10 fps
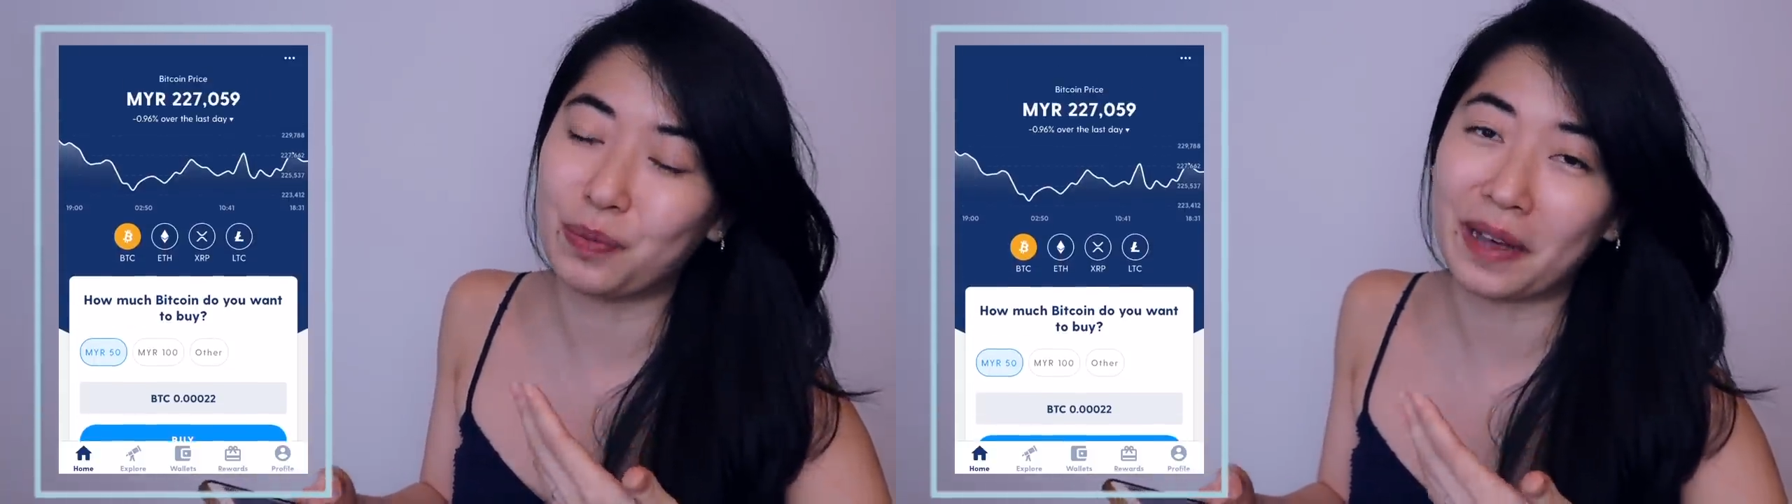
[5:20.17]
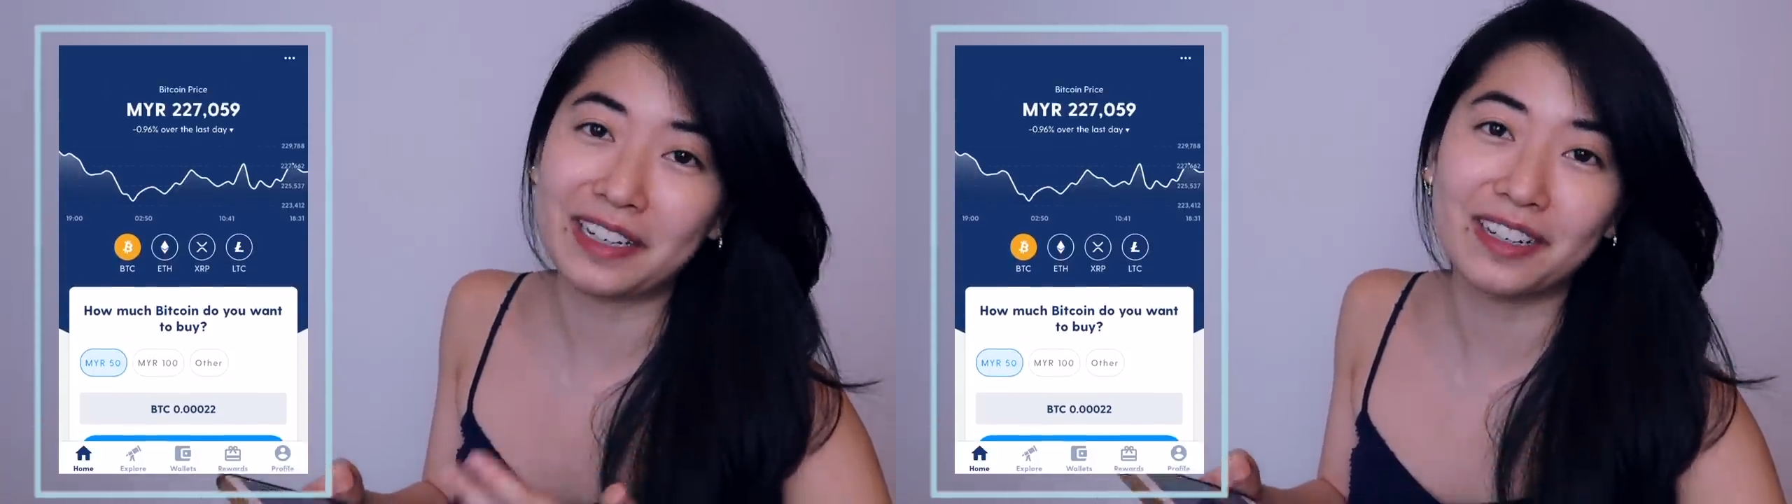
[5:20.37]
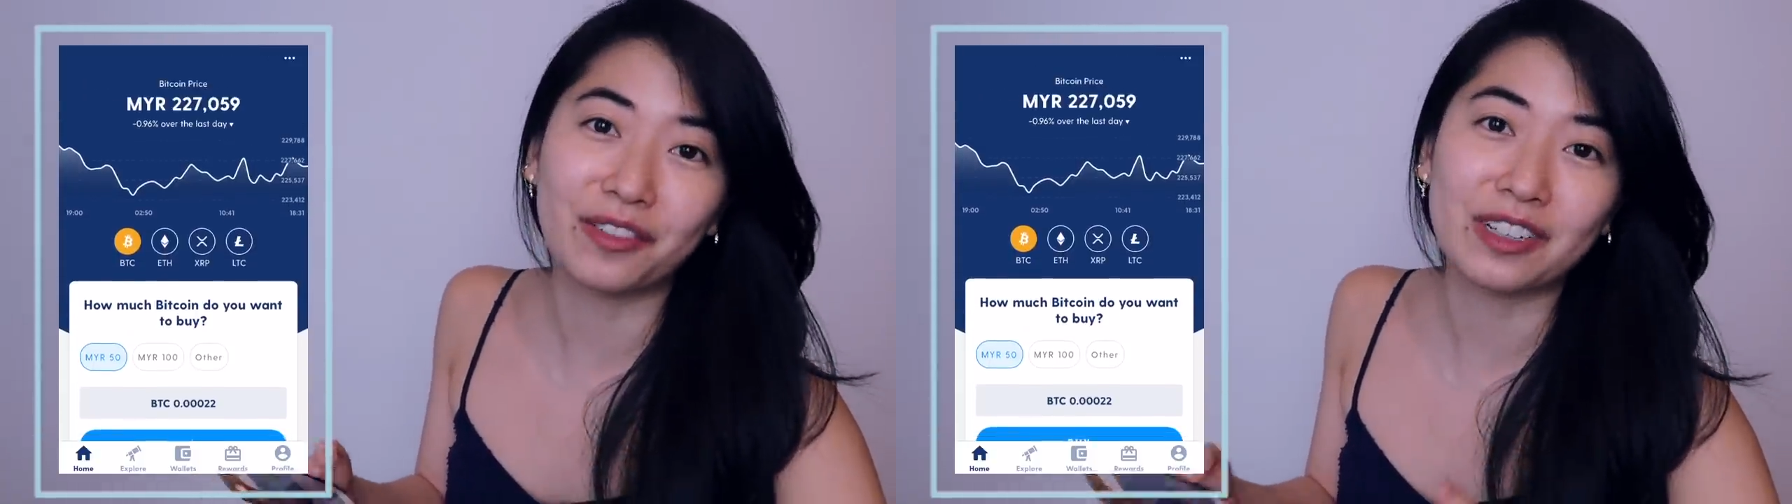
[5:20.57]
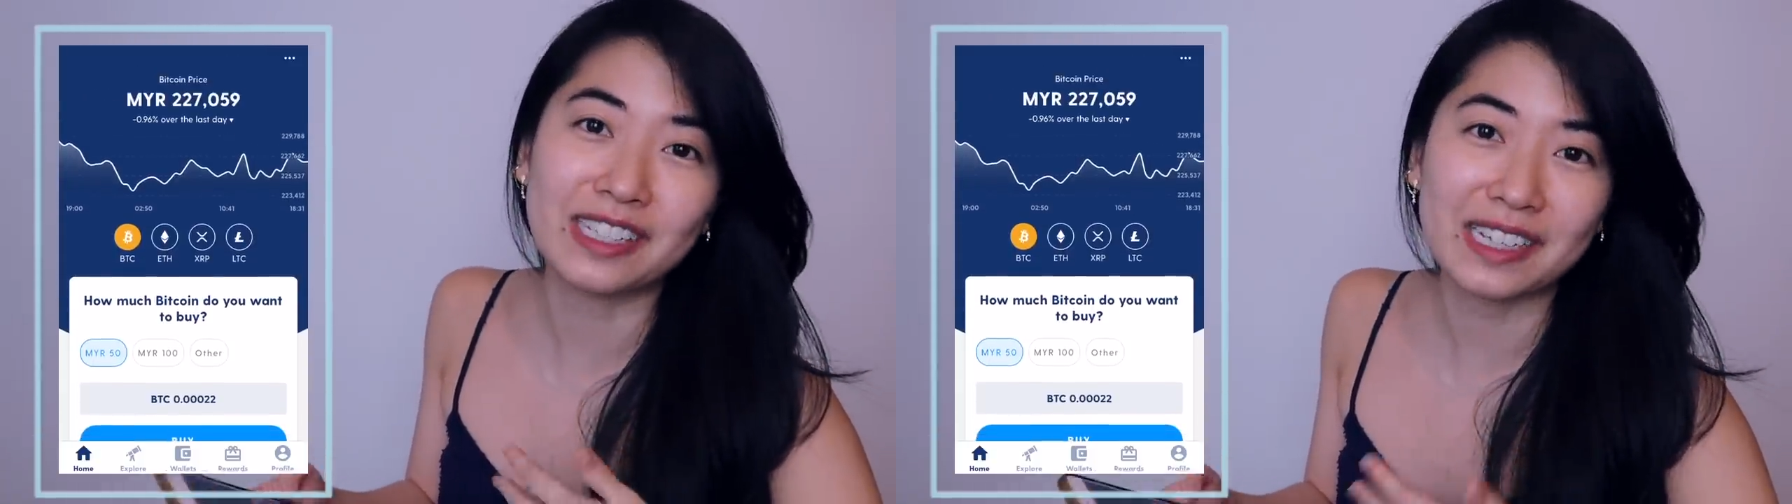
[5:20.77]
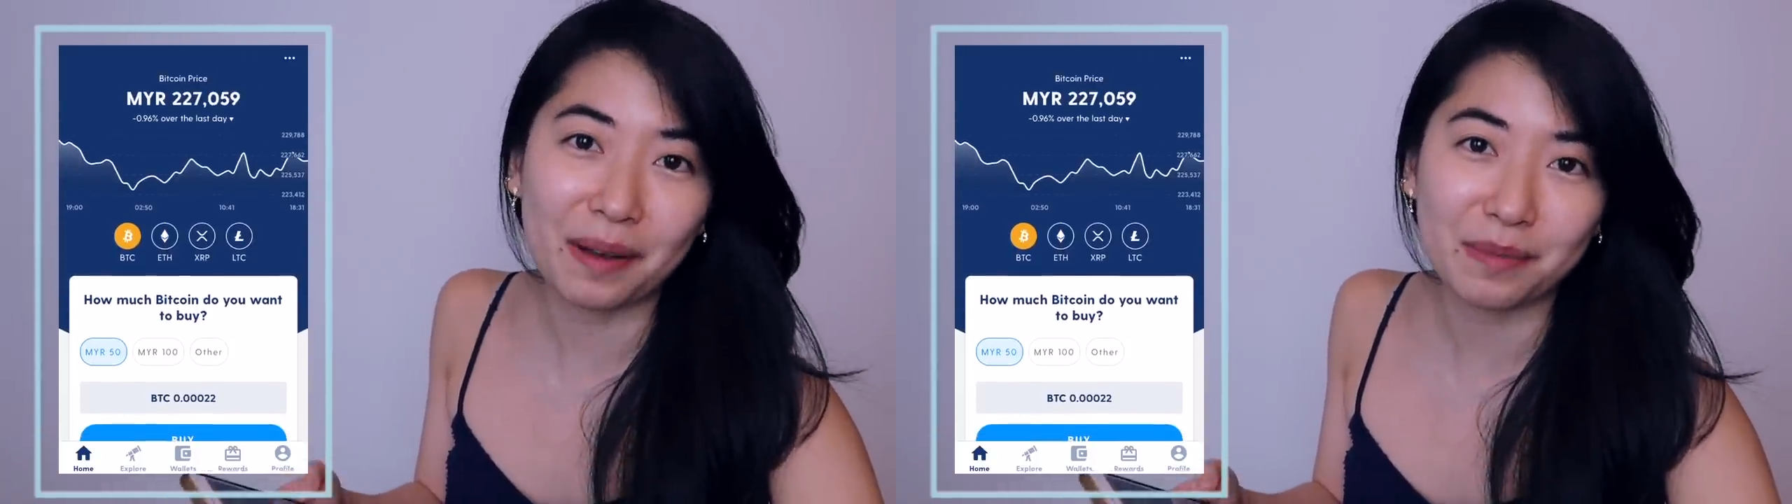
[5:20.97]
many different
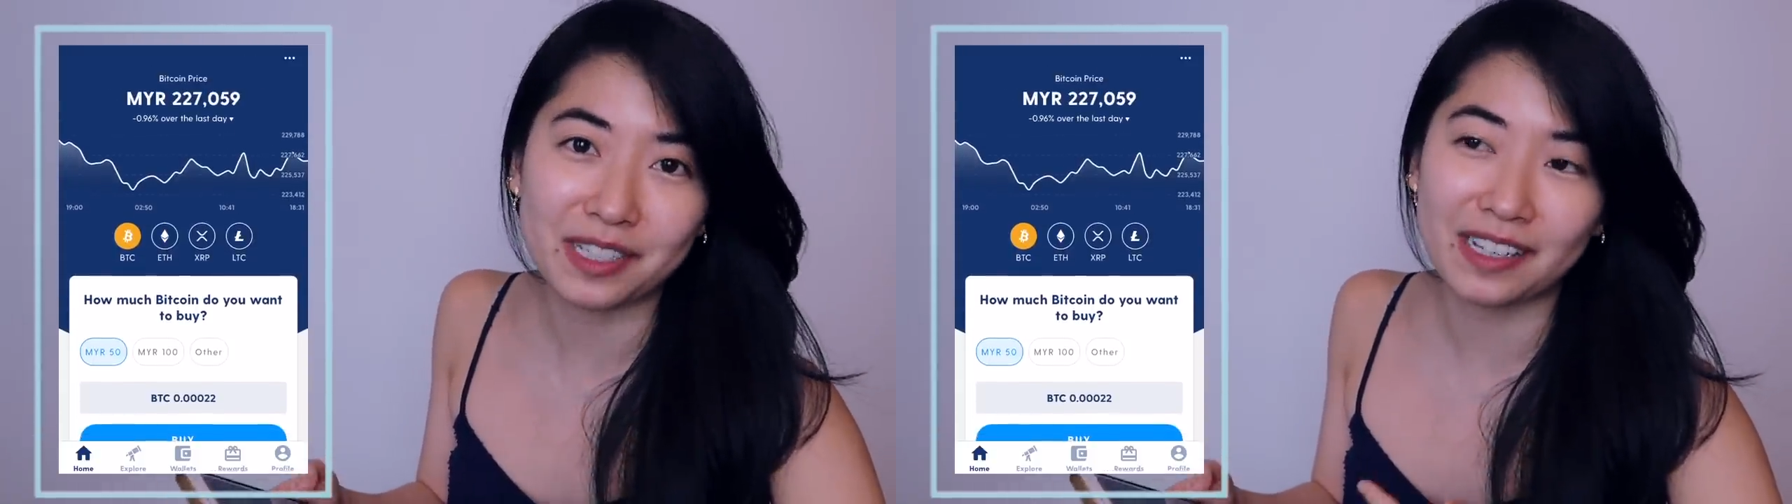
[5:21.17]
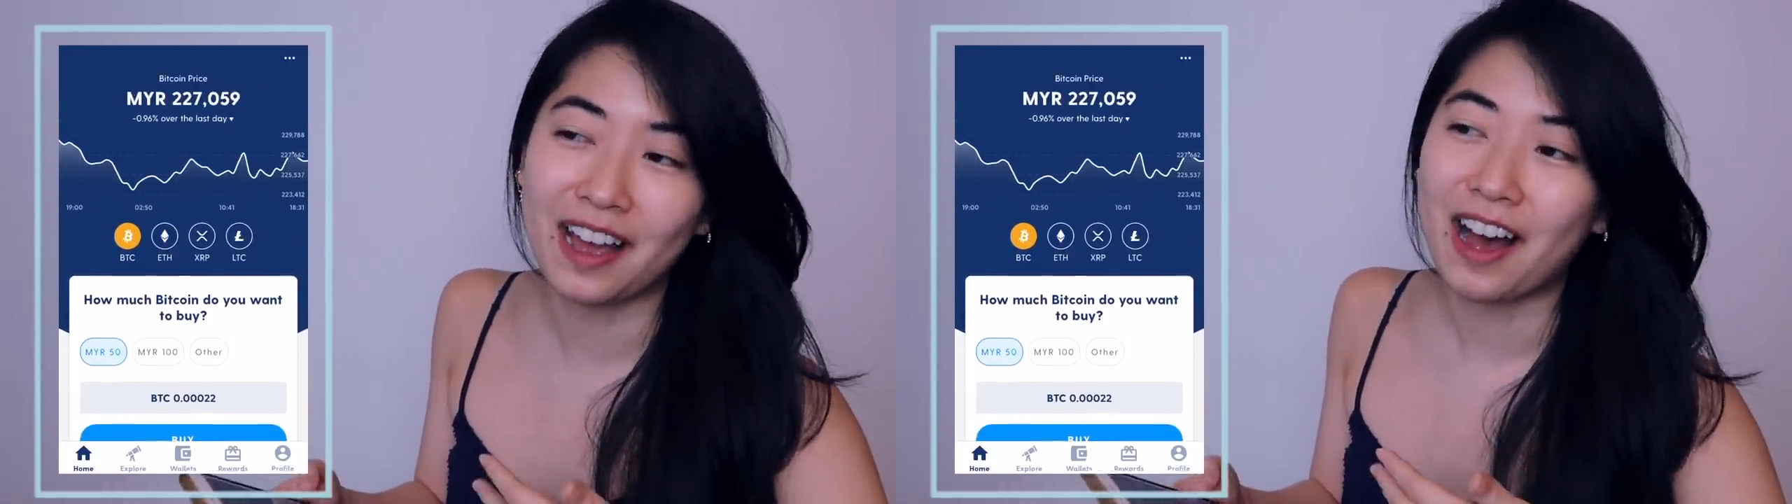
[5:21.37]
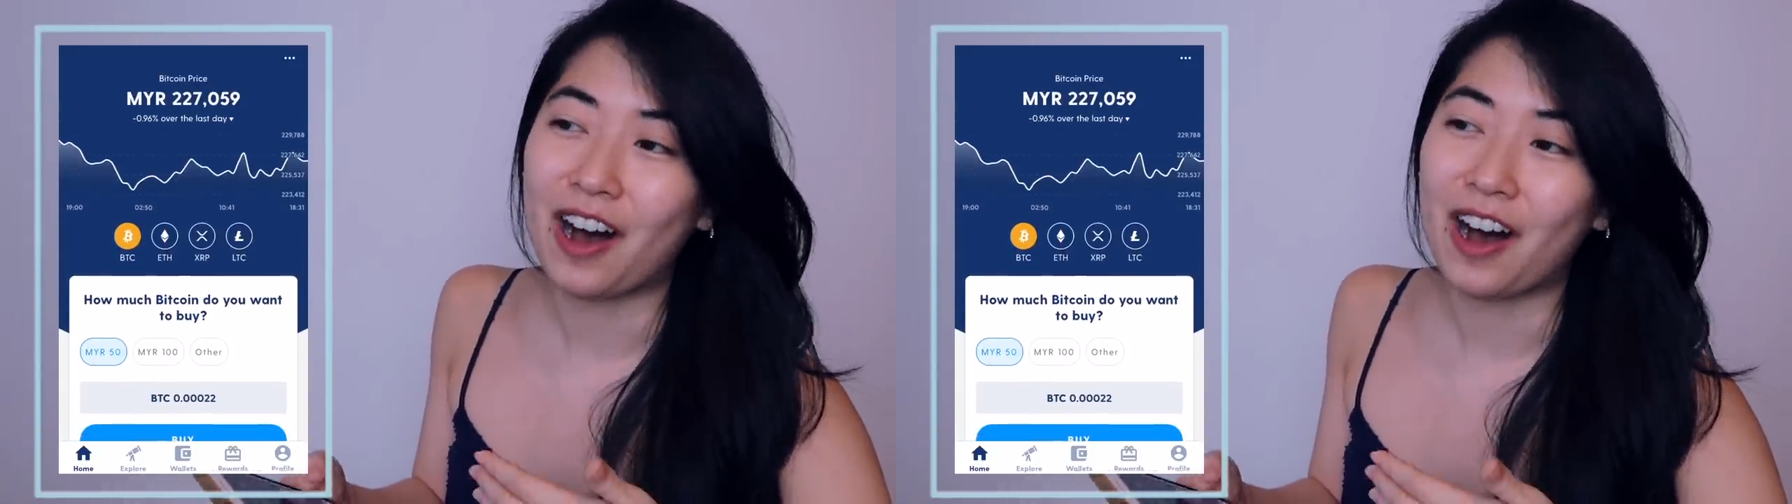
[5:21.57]
steps